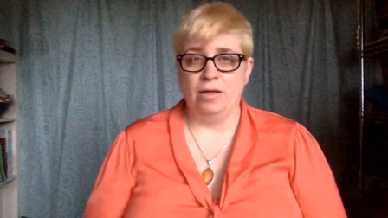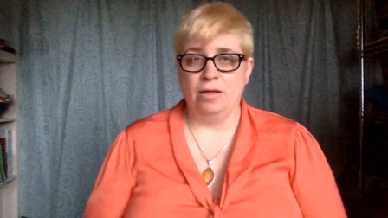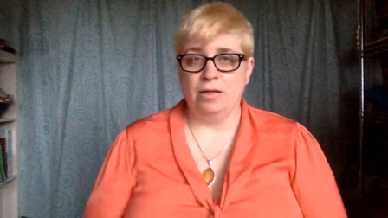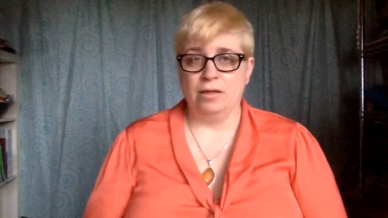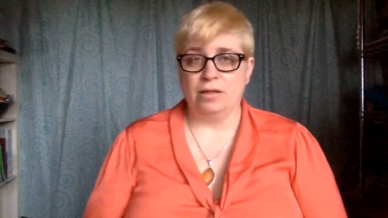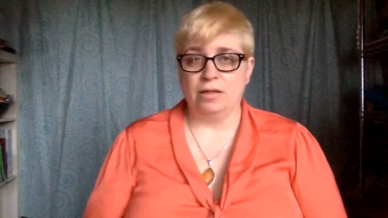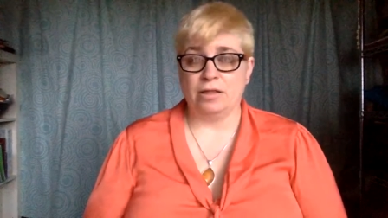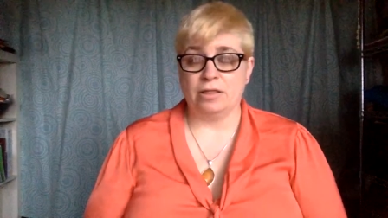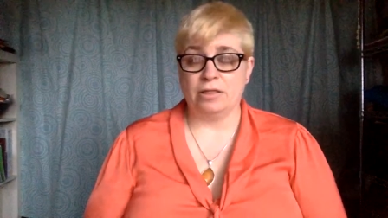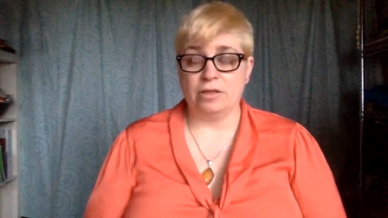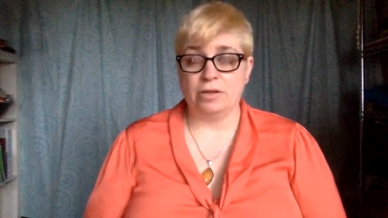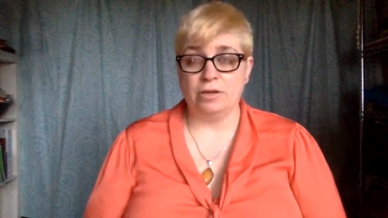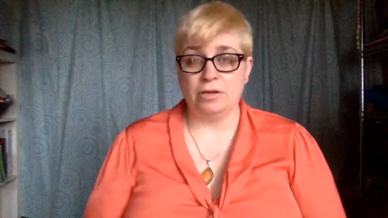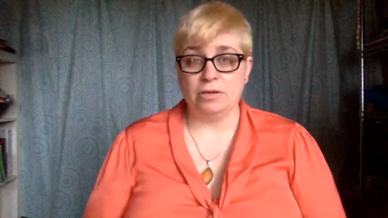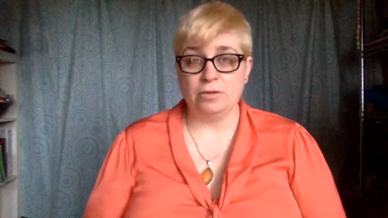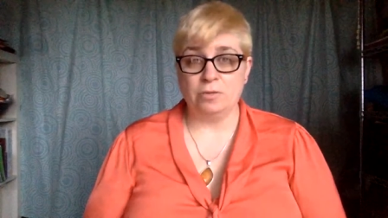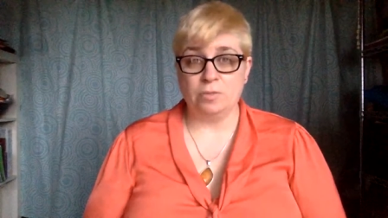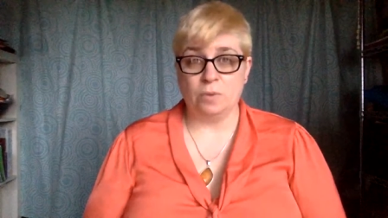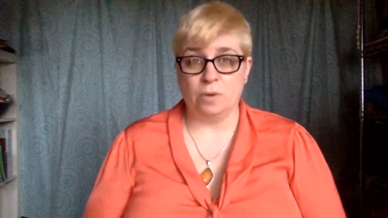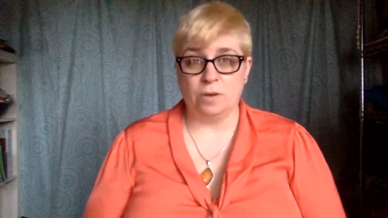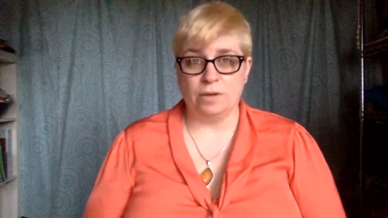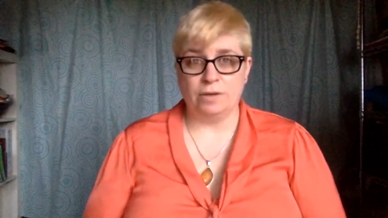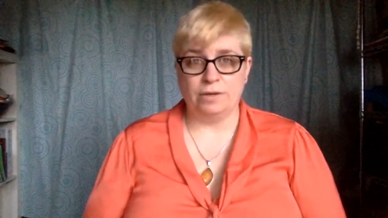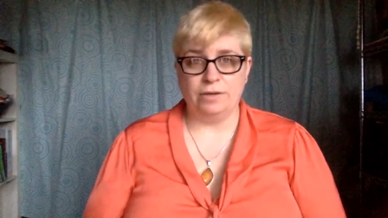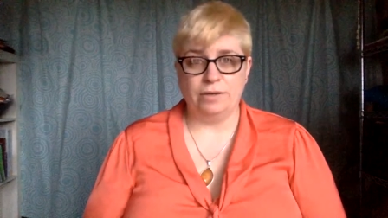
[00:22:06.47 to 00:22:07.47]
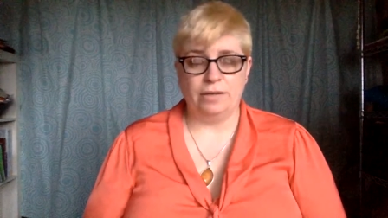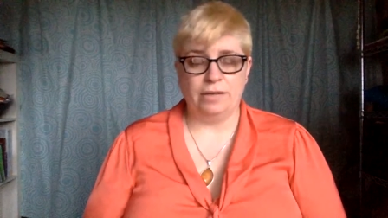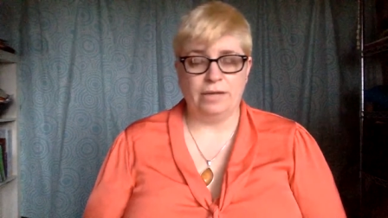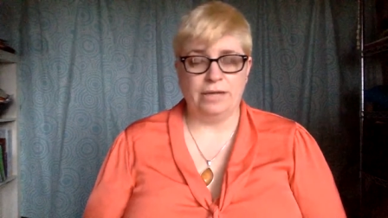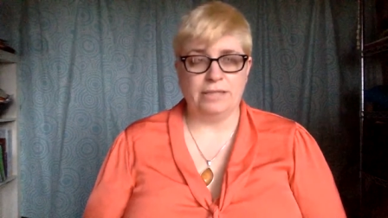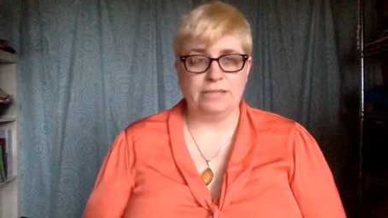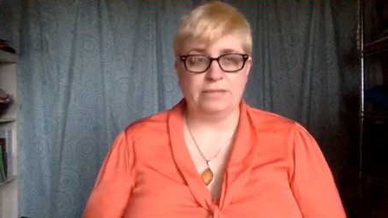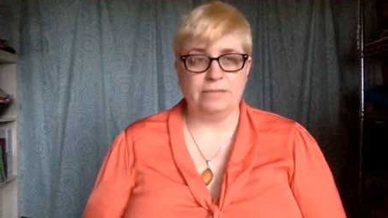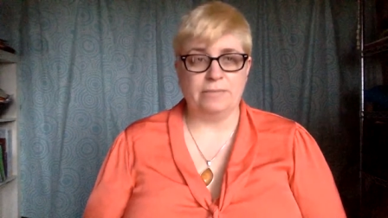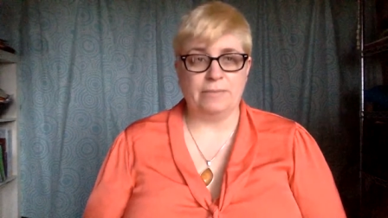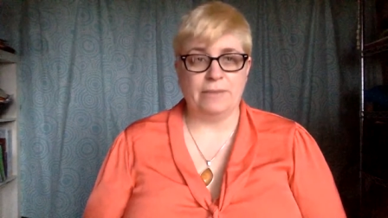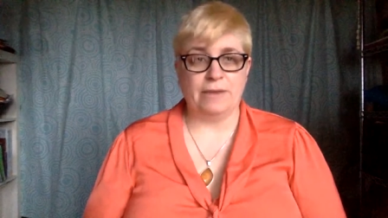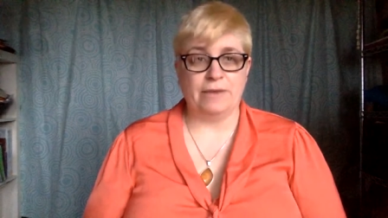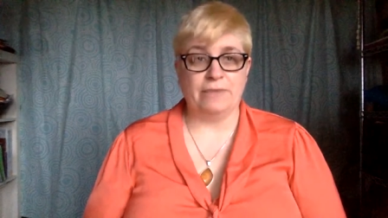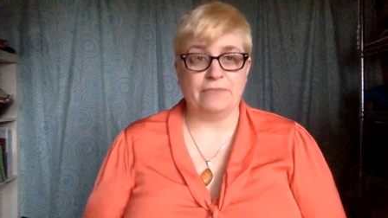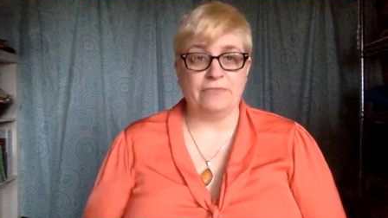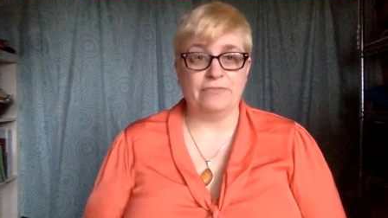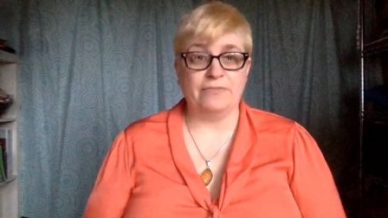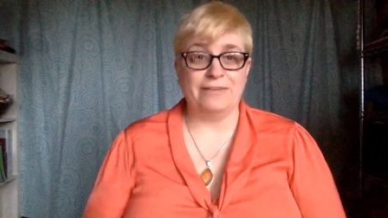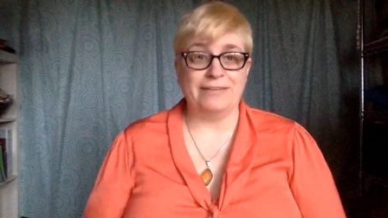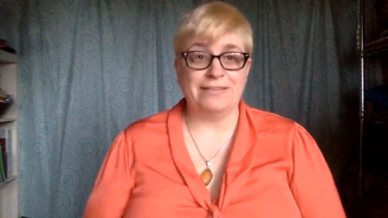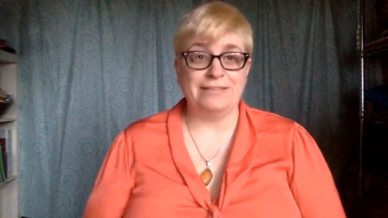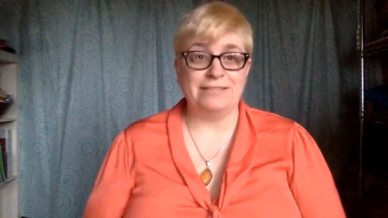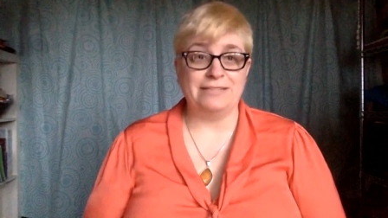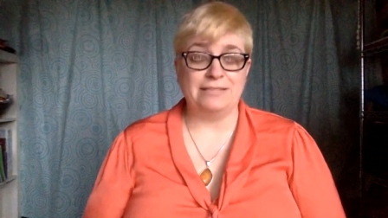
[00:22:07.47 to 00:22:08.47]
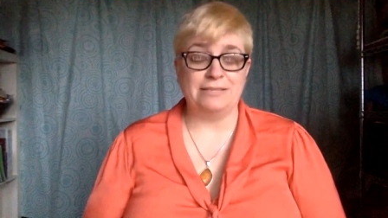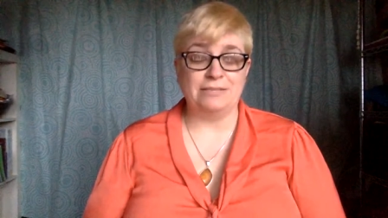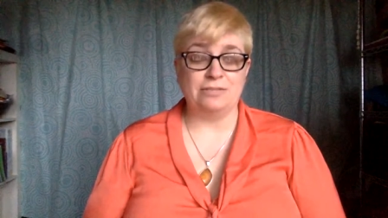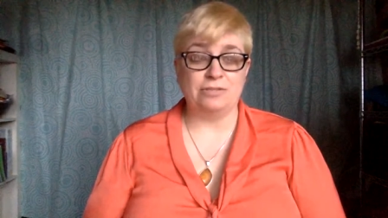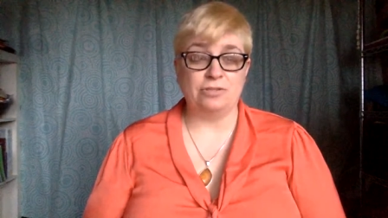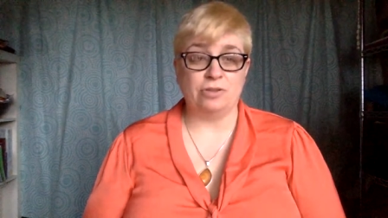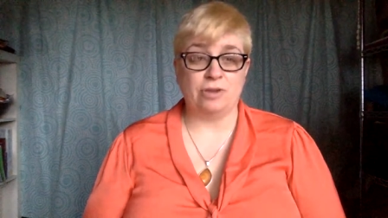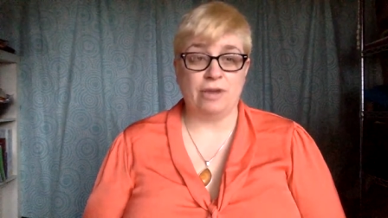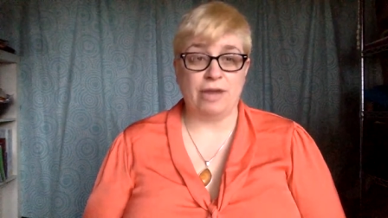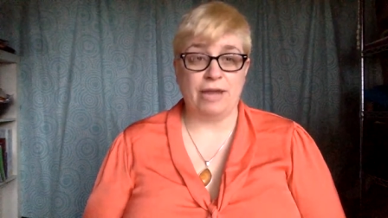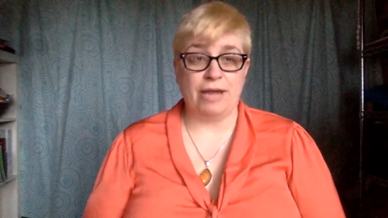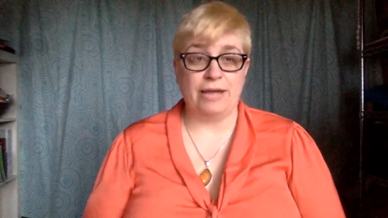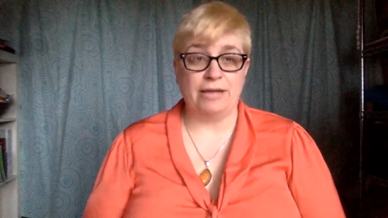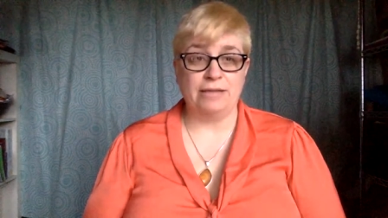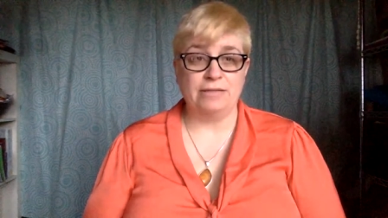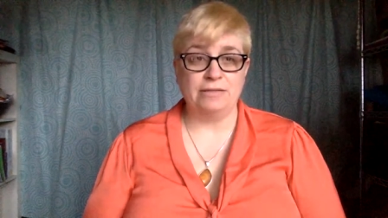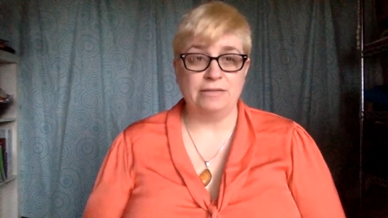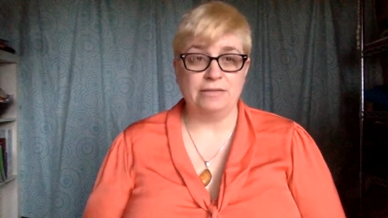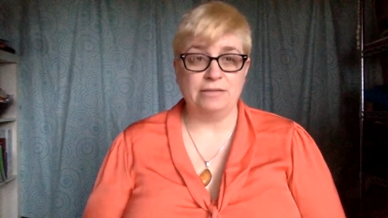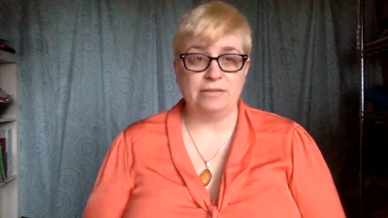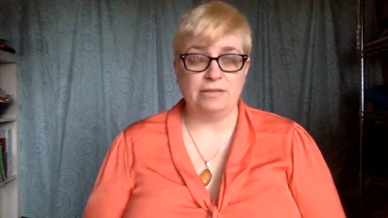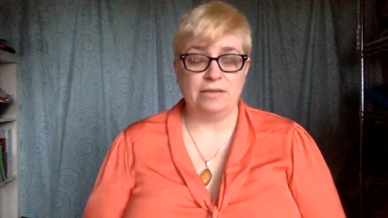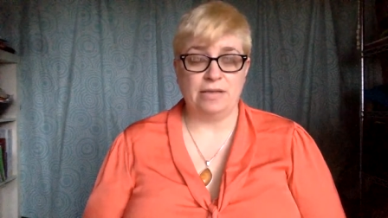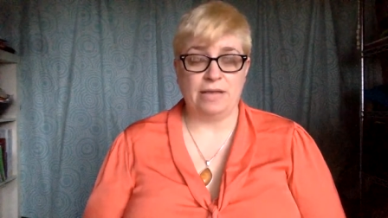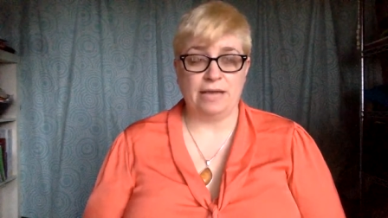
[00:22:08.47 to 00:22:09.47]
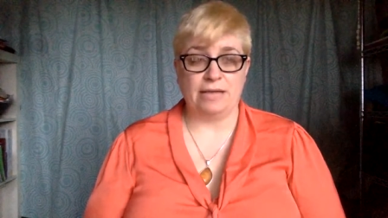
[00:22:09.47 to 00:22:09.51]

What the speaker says: The third one is about facing trans,